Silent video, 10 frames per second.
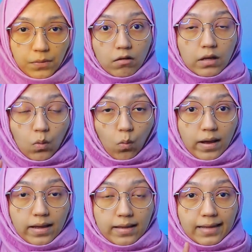Okay,
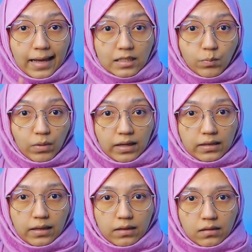when
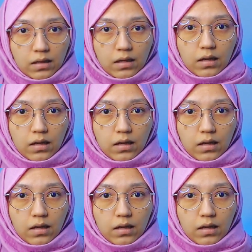explaining